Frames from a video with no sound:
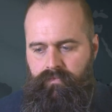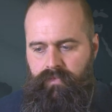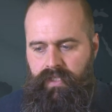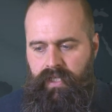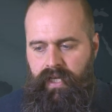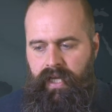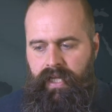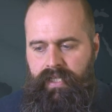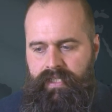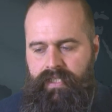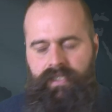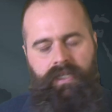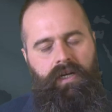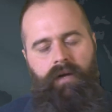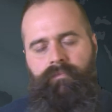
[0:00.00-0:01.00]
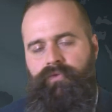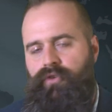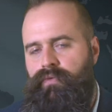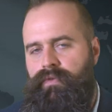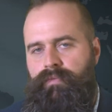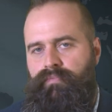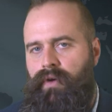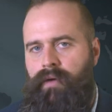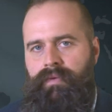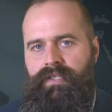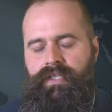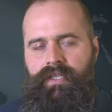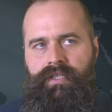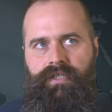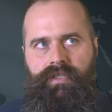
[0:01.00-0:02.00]
He didn't come through with
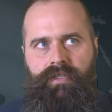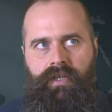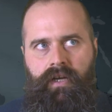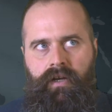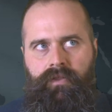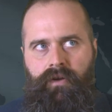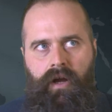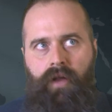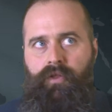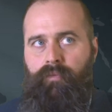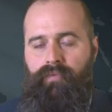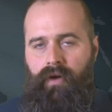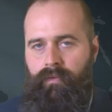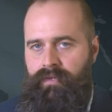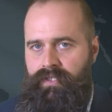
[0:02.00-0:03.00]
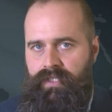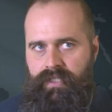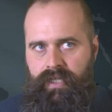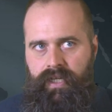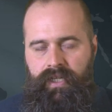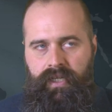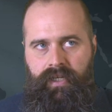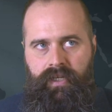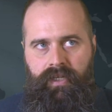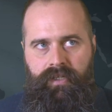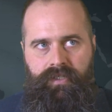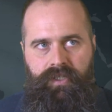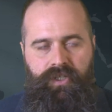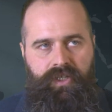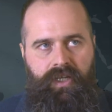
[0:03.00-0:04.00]
promises, other promises that he
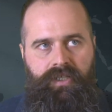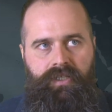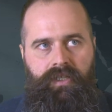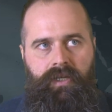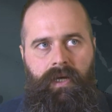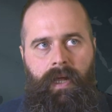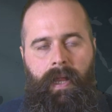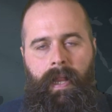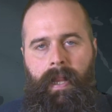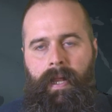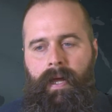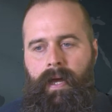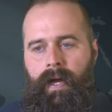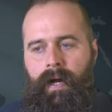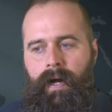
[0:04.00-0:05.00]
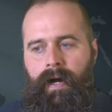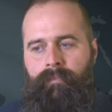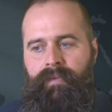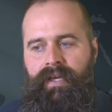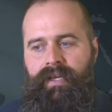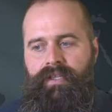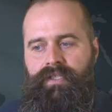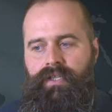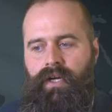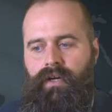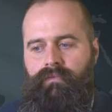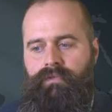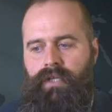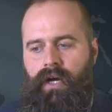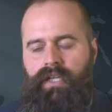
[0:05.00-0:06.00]
suggested. He
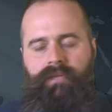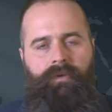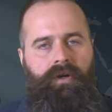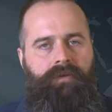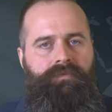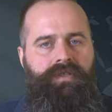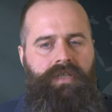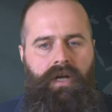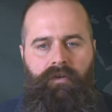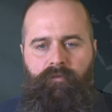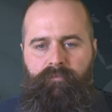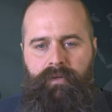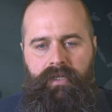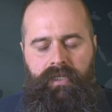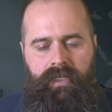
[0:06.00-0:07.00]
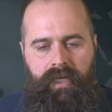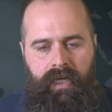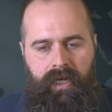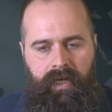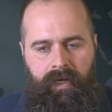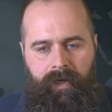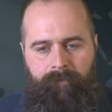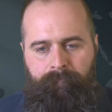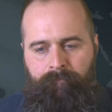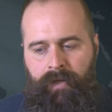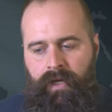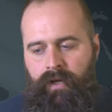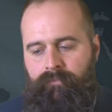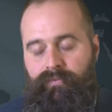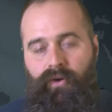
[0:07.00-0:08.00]
talked about himself being a
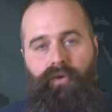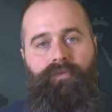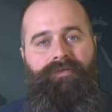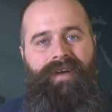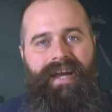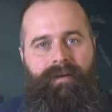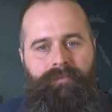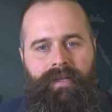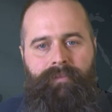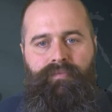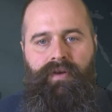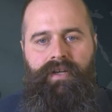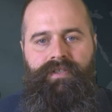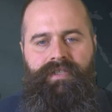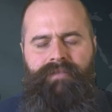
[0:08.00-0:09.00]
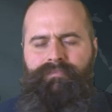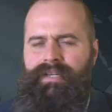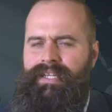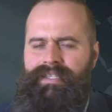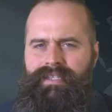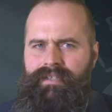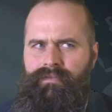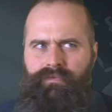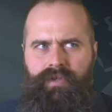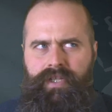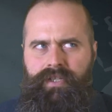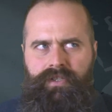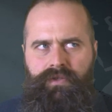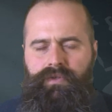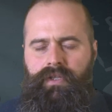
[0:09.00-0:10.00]
pro-family president, but he didn't really
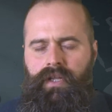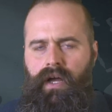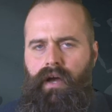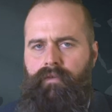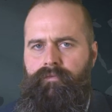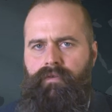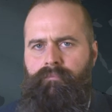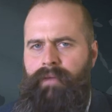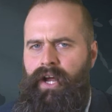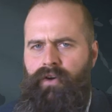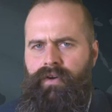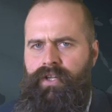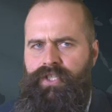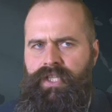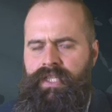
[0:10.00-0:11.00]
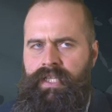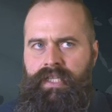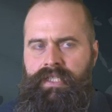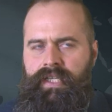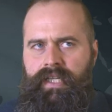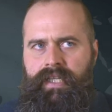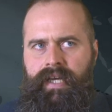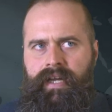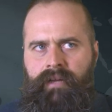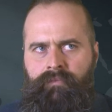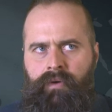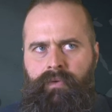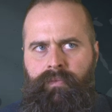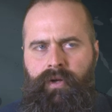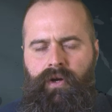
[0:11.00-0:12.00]
do a lot for marriage and things like that and what
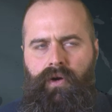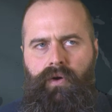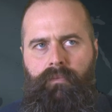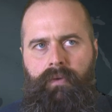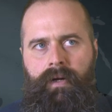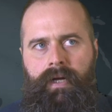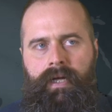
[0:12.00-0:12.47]
we would hope.